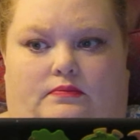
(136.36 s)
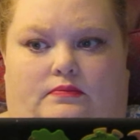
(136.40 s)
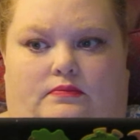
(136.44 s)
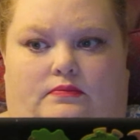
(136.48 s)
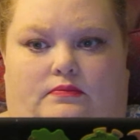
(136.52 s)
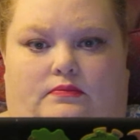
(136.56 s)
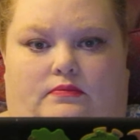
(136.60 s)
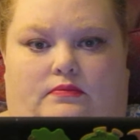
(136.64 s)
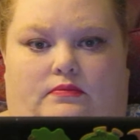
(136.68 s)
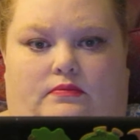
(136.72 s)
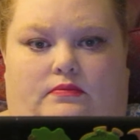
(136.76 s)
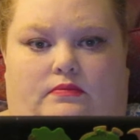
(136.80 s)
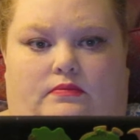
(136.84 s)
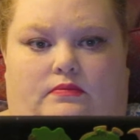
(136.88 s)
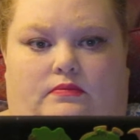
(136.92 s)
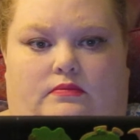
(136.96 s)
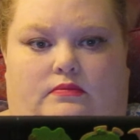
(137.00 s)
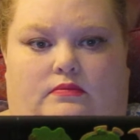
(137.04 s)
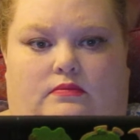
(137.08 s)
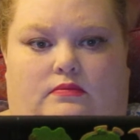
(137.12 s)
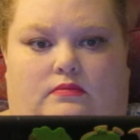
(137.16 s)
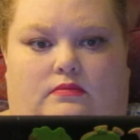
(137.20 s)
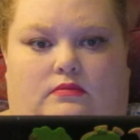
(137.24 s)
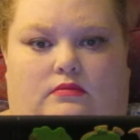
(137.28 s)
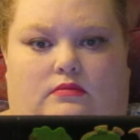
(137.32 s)

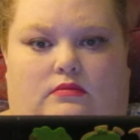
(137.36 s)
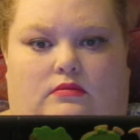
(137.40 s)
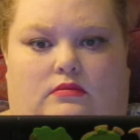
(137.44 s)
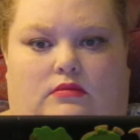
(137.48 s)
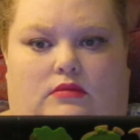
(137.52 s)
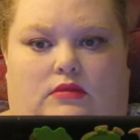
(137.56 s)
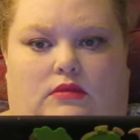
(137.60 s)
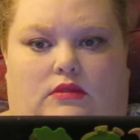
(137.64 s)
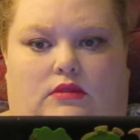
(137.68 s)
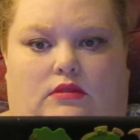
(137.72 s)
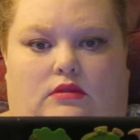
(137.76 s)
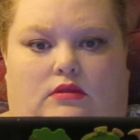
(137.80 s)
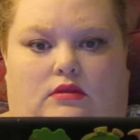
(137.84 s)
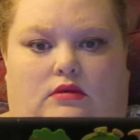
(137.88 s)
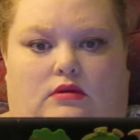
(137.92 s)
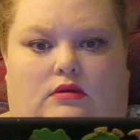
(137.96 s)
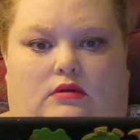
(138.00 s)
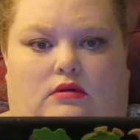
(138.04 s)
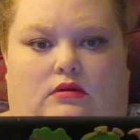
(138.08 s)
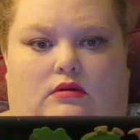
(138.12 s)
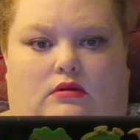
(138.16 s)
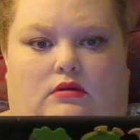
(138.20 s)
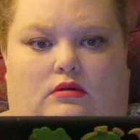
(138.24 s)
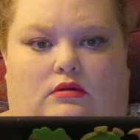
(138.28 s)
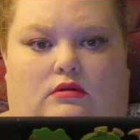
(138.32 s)

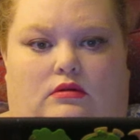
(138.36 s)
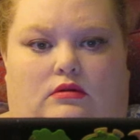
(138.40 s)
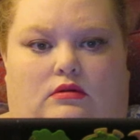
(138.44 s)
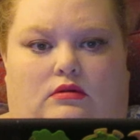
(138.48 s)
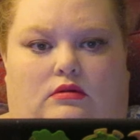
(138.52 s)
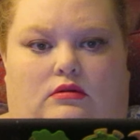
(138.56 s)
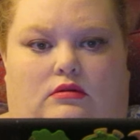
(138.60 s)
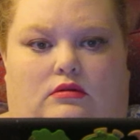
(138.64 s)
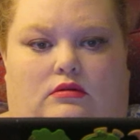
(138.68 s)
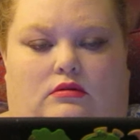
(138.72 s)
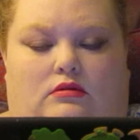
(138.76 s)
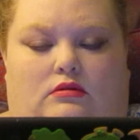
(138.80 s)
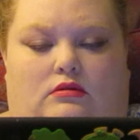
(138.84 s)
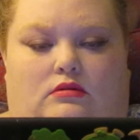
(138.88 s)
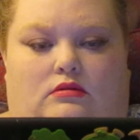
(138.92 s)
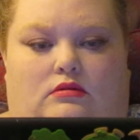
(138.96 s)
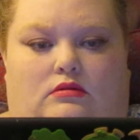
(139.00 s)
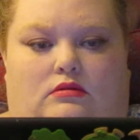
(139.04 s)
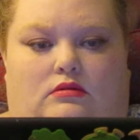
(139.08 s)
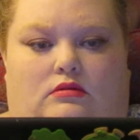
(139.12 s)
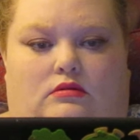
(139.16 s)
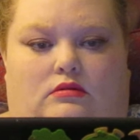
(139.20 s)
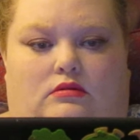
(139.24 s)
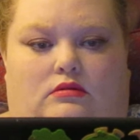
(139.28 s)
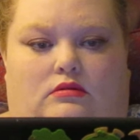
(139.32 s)

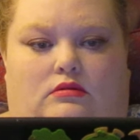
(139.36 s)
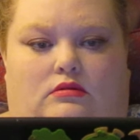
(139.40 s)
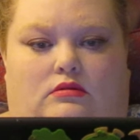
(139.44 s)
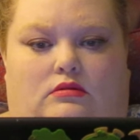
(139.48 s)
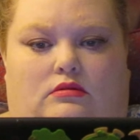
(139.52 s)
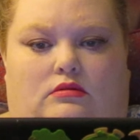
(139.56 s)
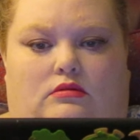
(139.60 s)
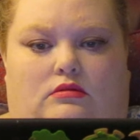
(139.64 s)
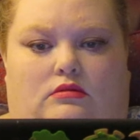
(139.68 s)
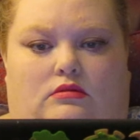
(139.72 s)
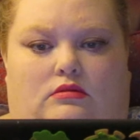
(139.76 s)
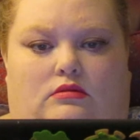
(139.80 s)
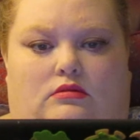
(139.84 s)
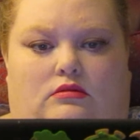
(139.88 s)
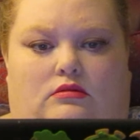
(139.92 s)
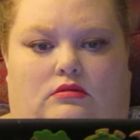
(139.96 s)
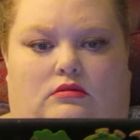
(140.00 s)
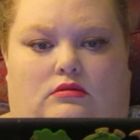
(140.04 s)
Nobody speaks.